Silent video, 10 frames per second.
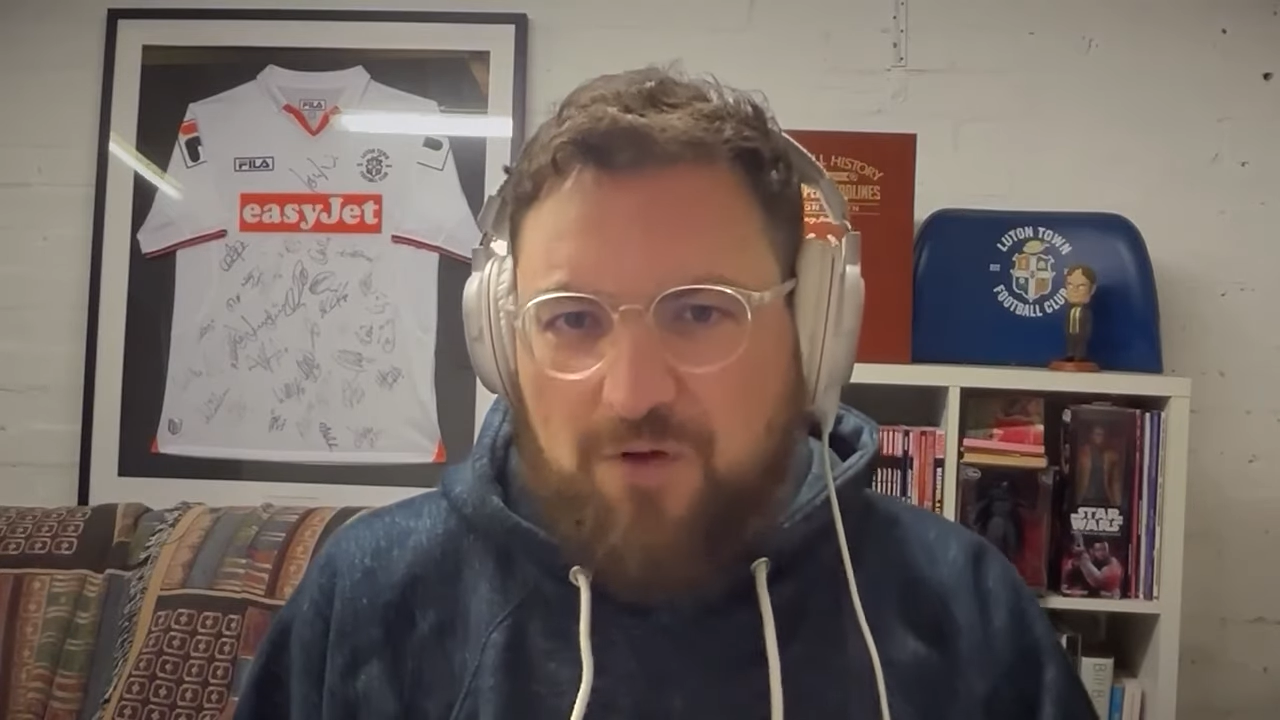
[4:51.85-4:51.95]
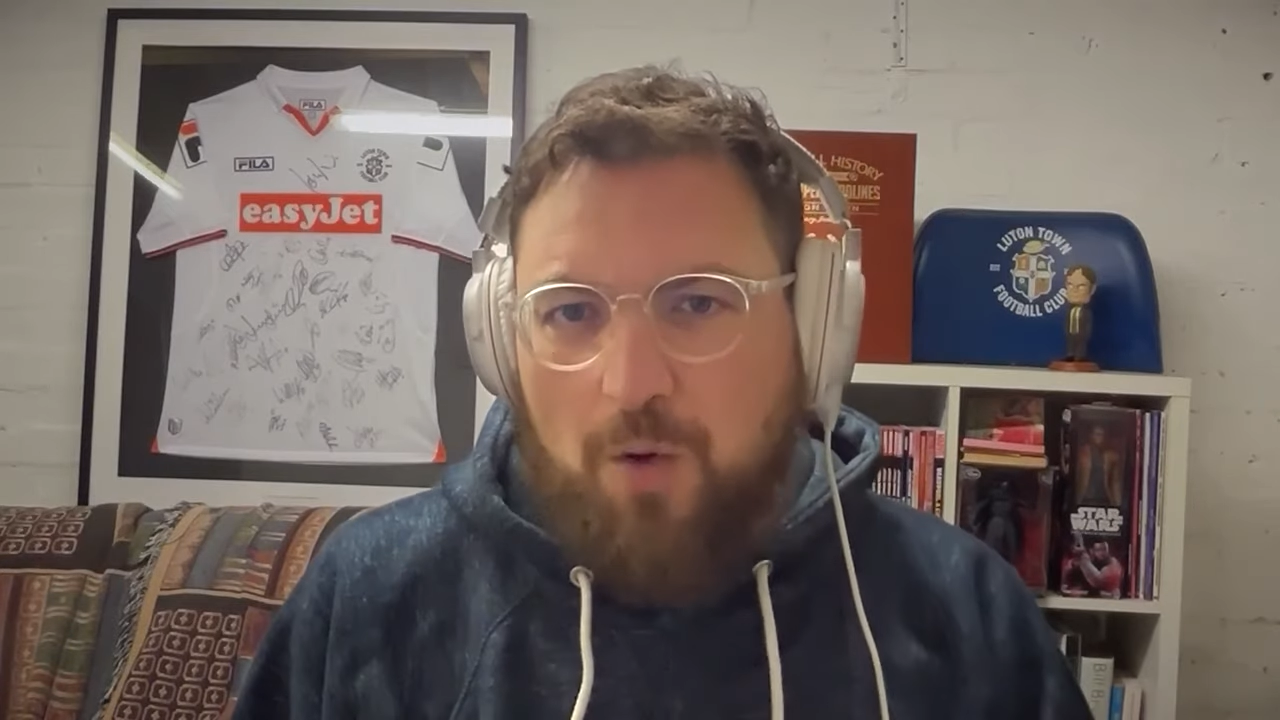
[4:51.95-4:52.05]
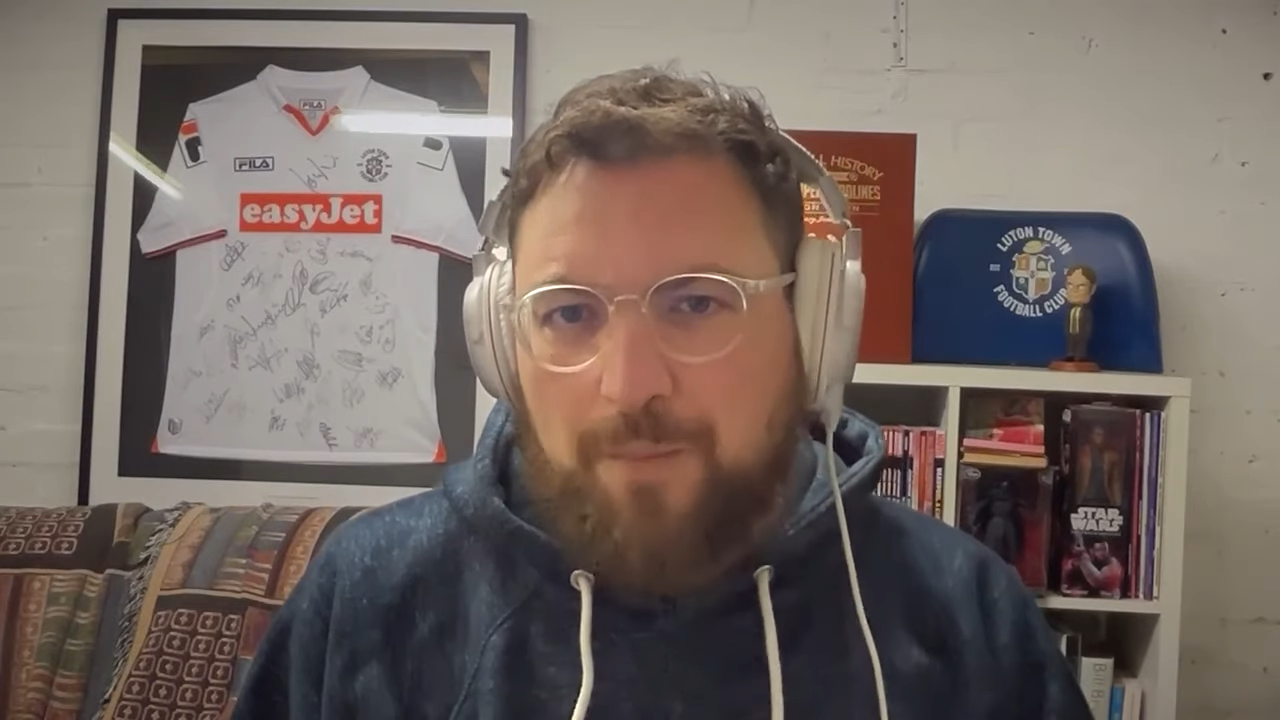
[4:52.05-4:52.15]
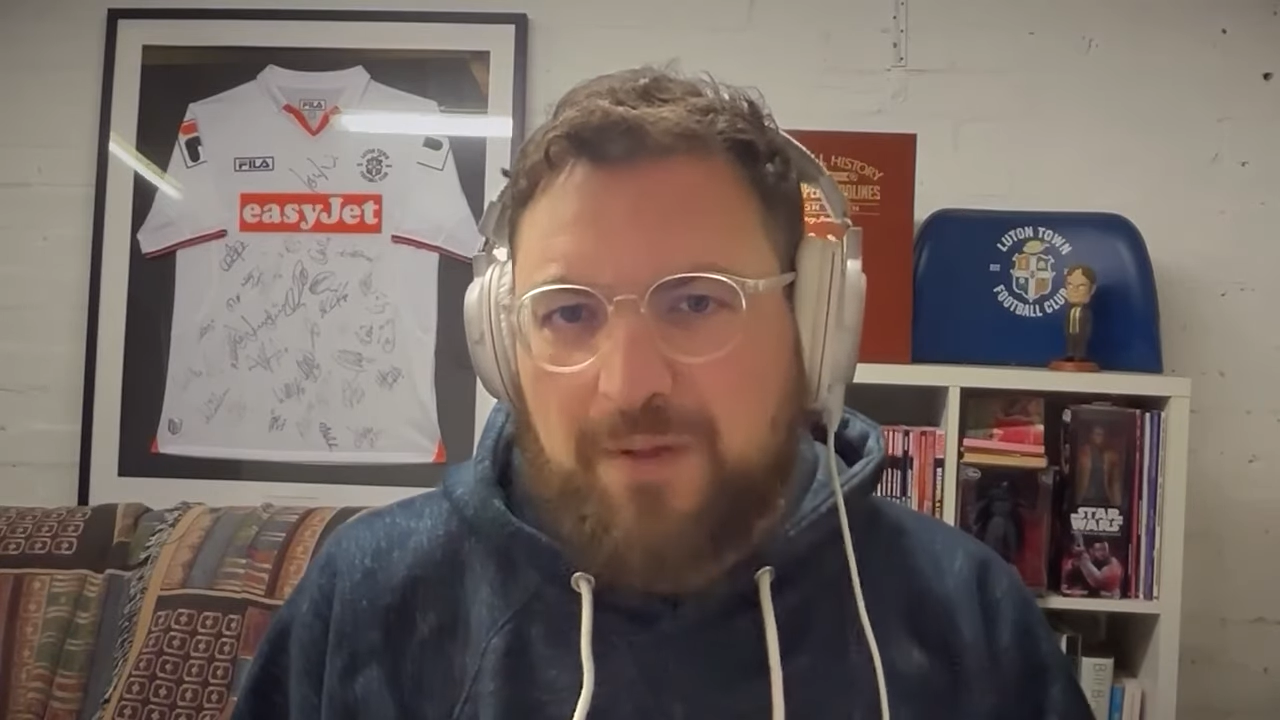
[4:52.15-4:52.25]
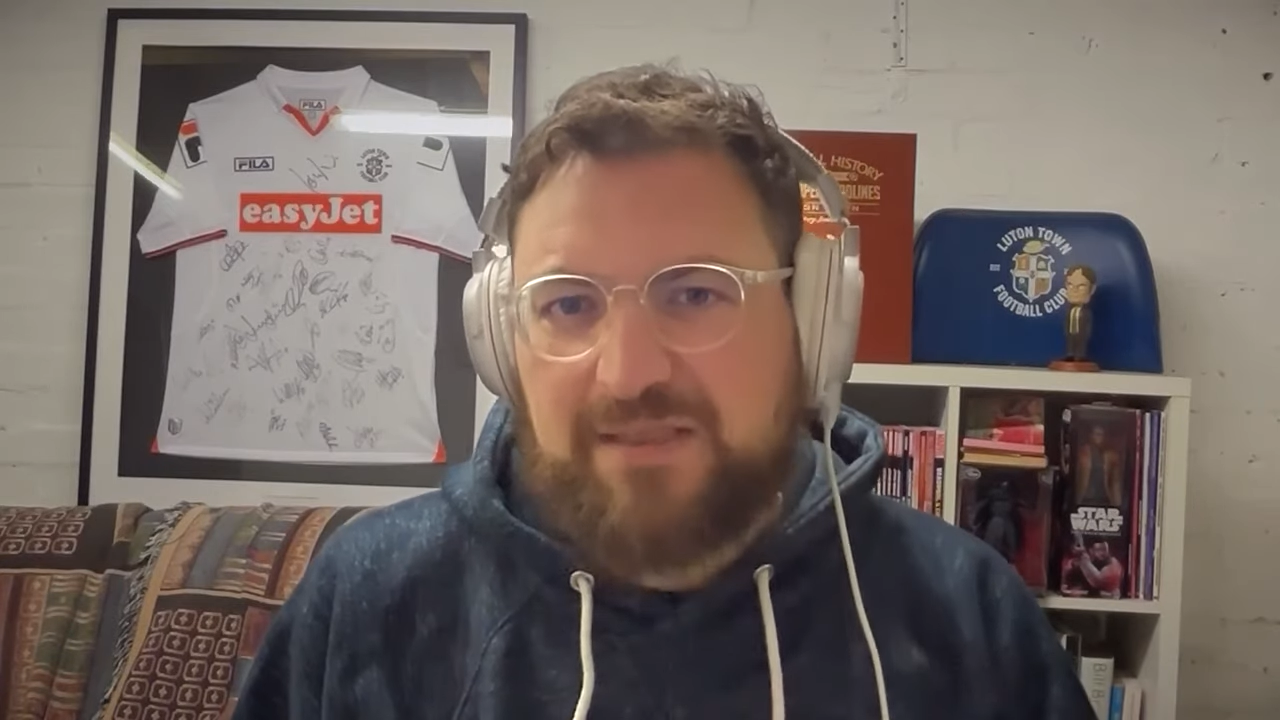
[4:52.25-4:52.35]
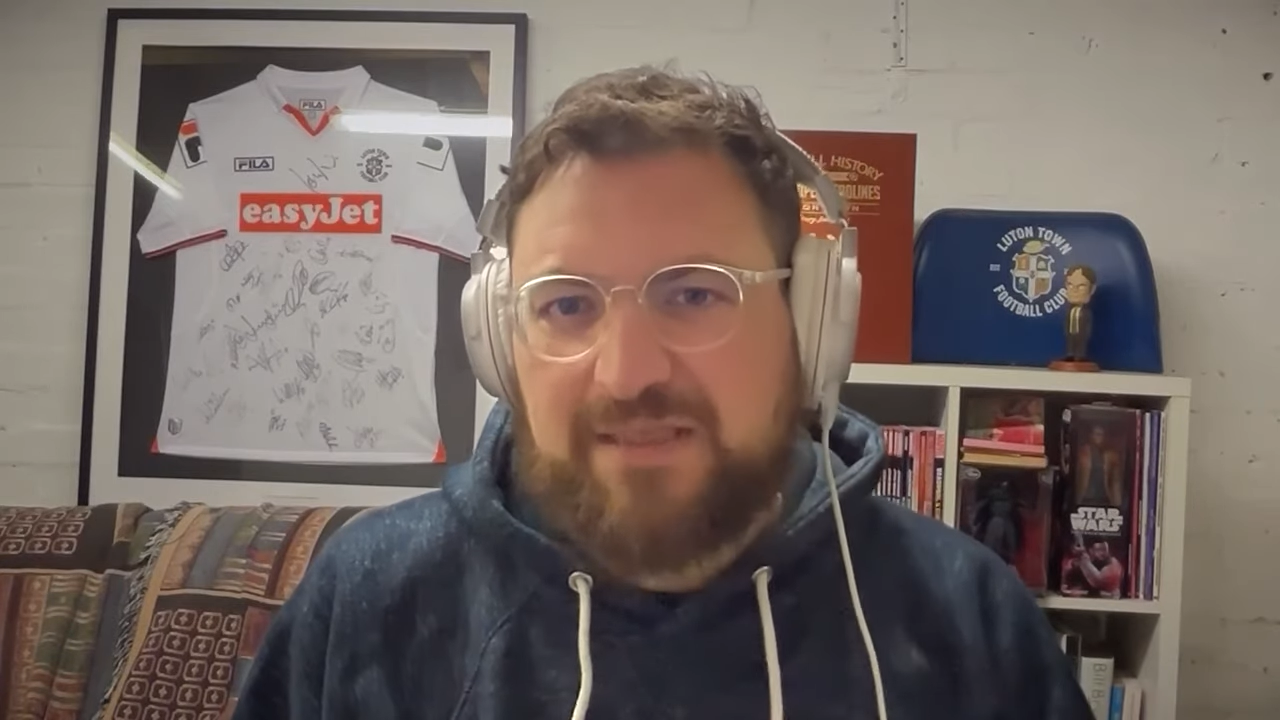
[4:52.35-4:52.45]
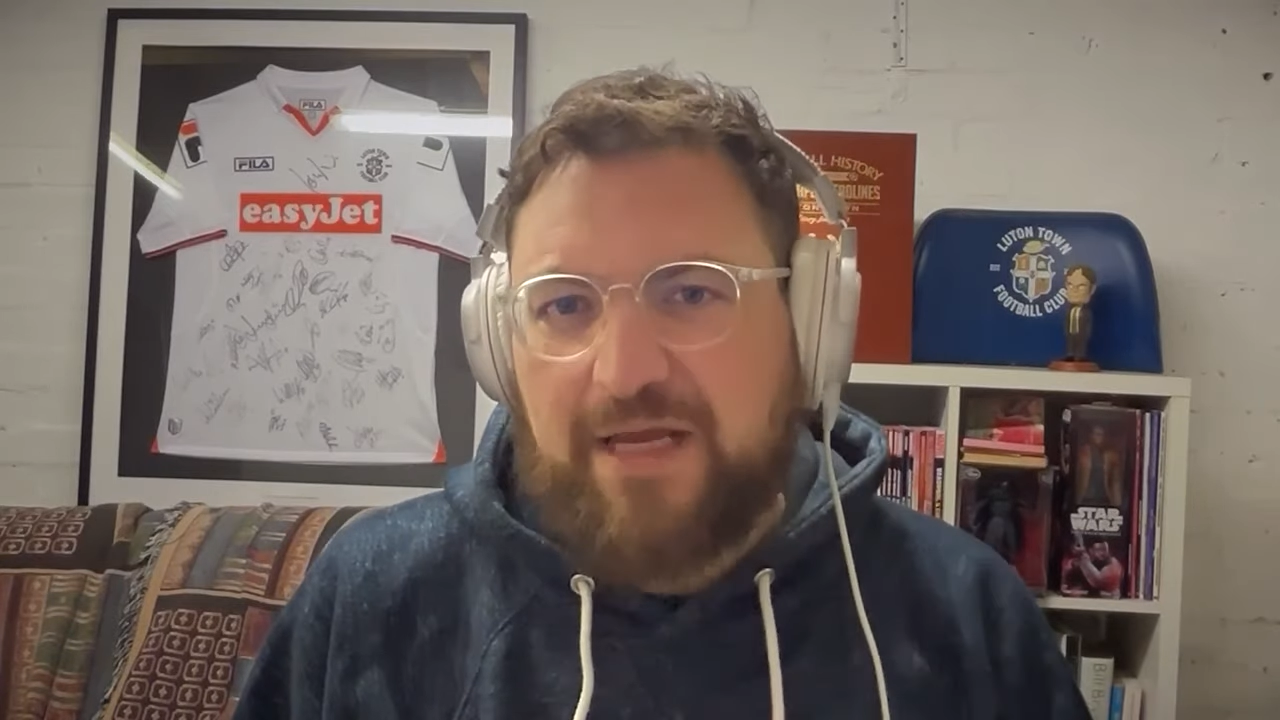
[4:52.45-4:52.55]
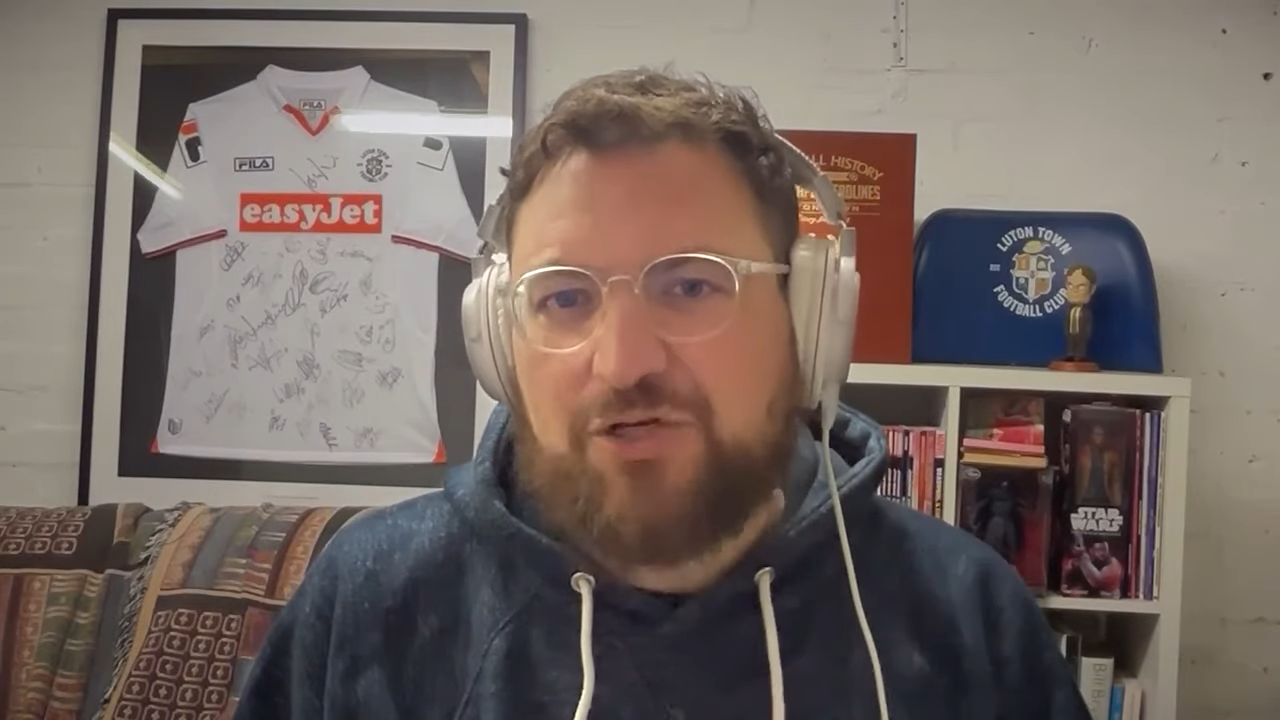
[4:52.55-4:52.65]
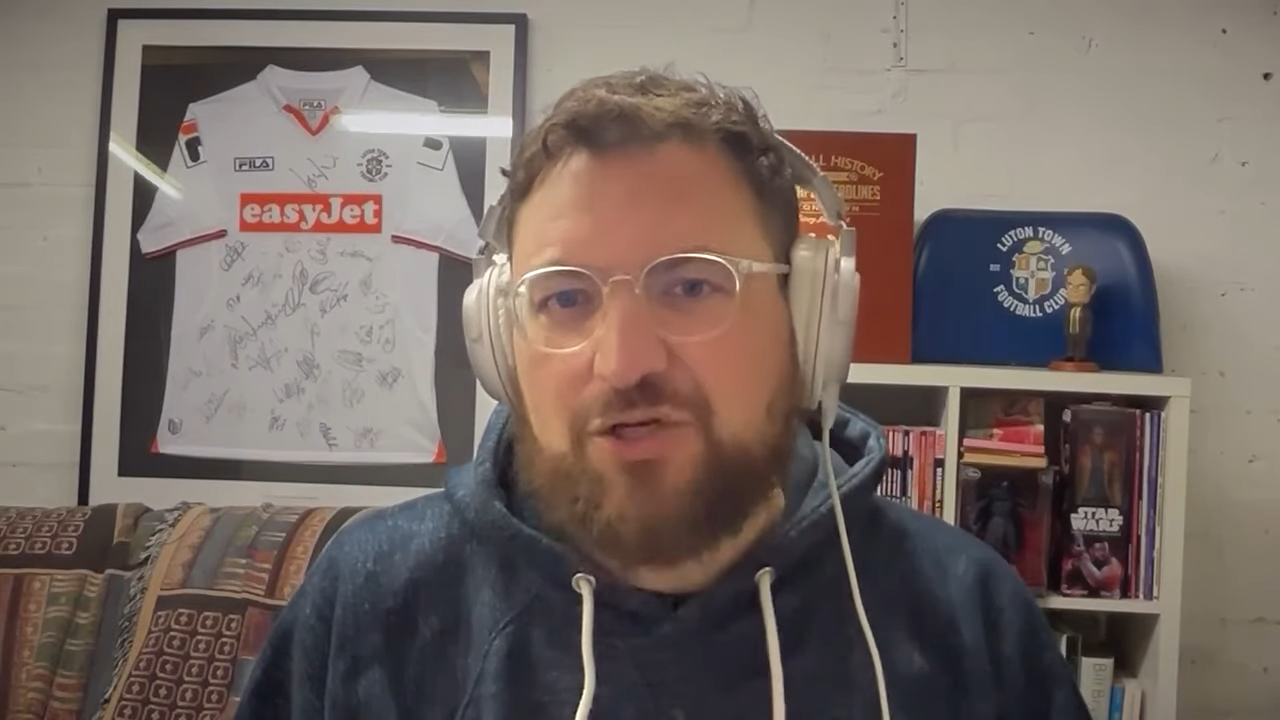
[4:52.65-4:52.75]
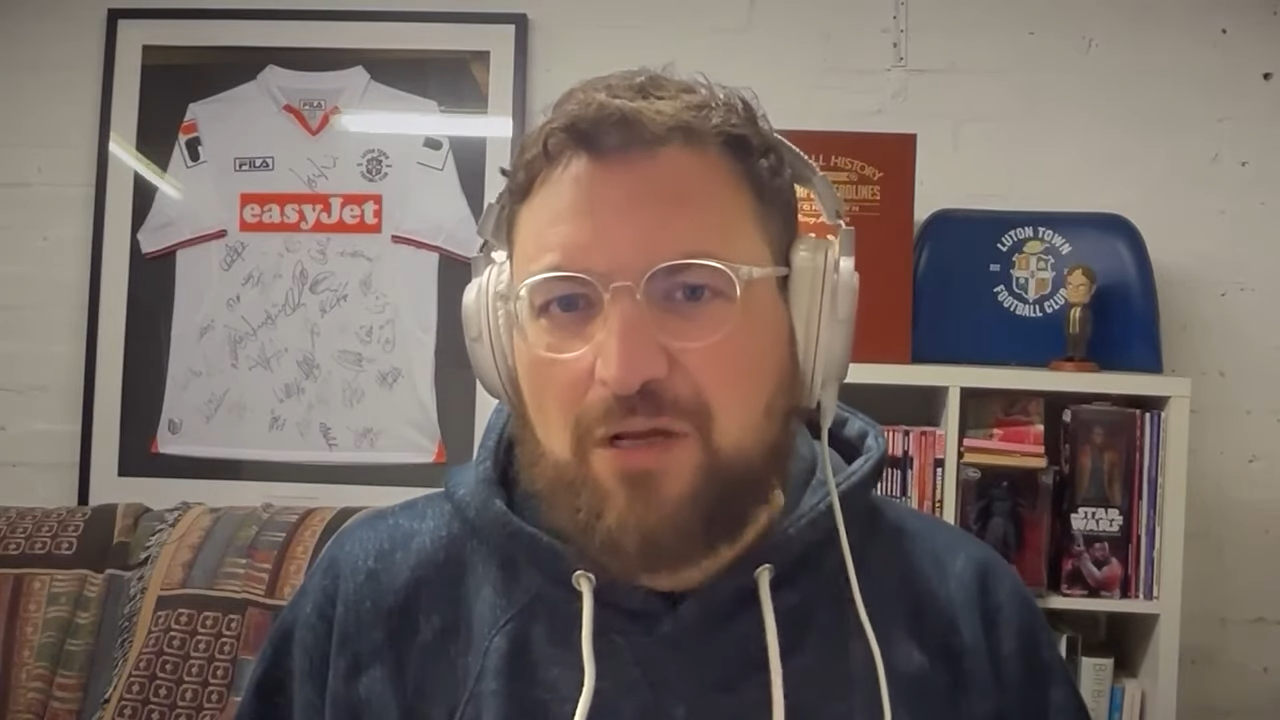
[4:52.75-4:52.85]

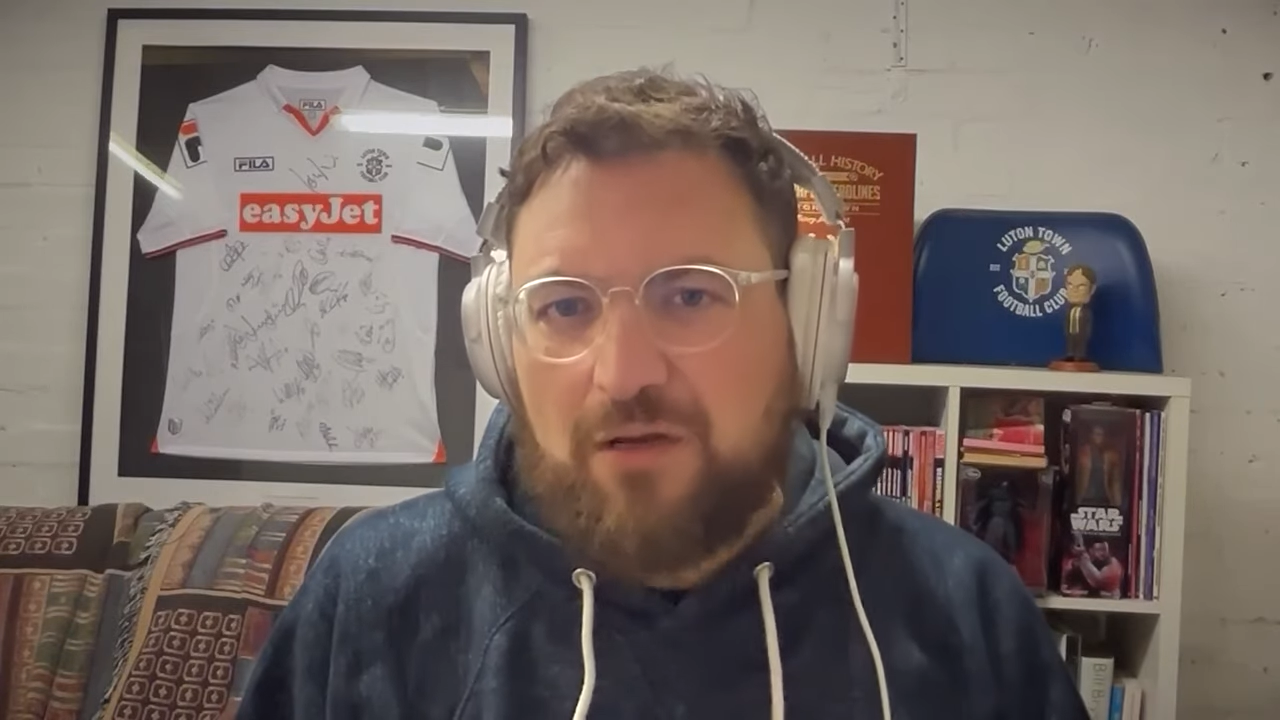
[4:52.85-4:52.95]
compensation.